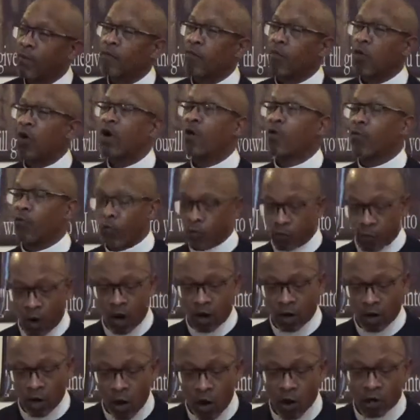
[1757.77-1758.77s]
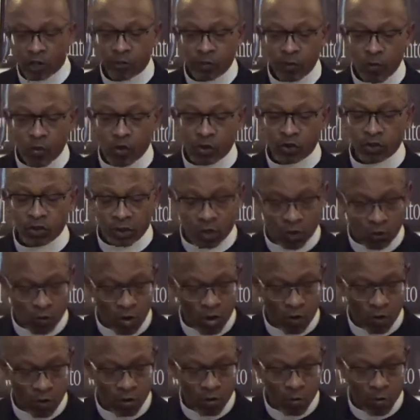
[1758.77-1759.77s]
a large portion of
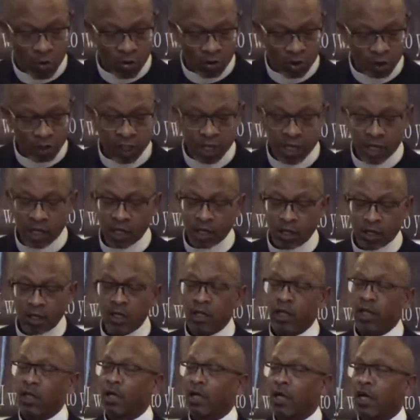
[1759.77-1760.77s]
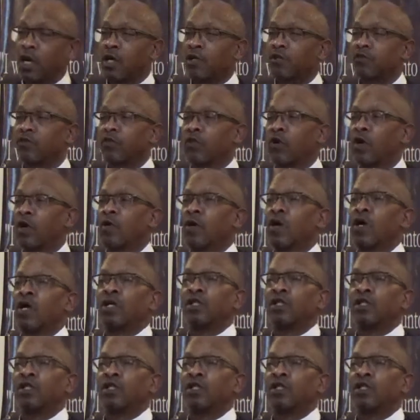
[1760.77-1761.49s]
what we want to get comes from.